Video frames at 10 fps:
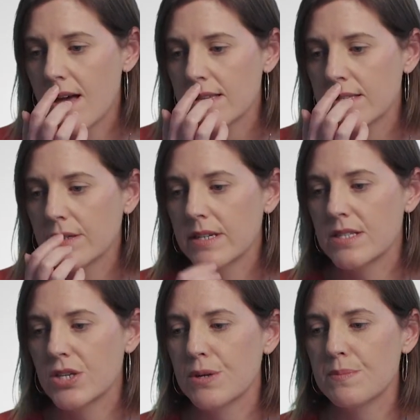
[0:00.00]
So in
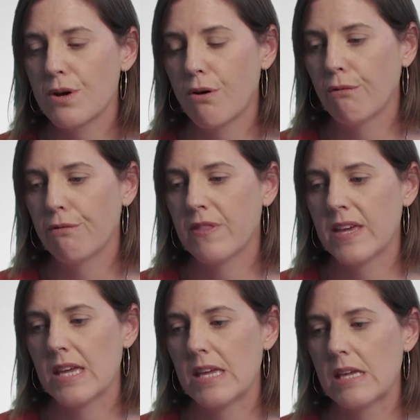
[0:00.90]
terms of
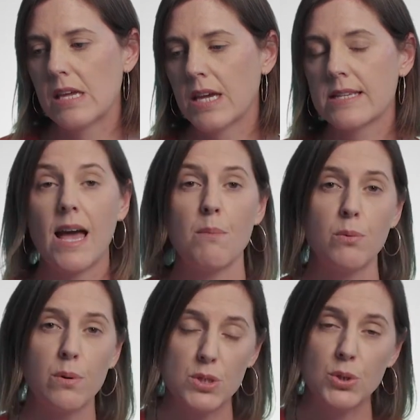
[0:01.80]
the example
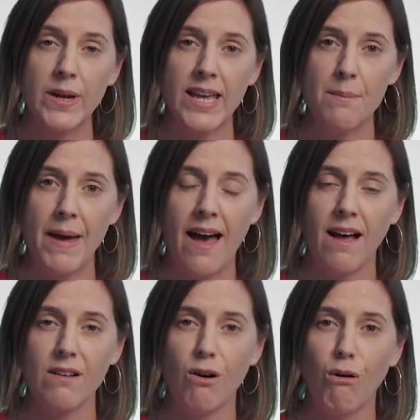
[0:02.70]
we were talking
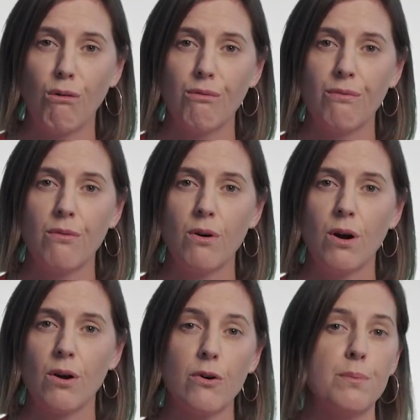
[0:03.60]
about of
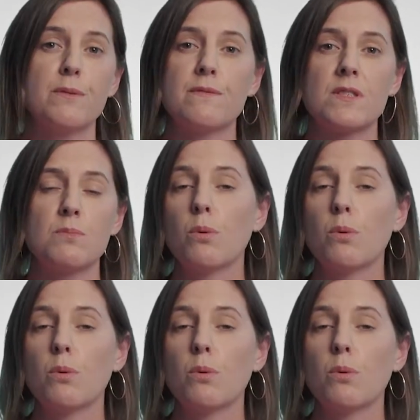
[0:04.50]
a group of small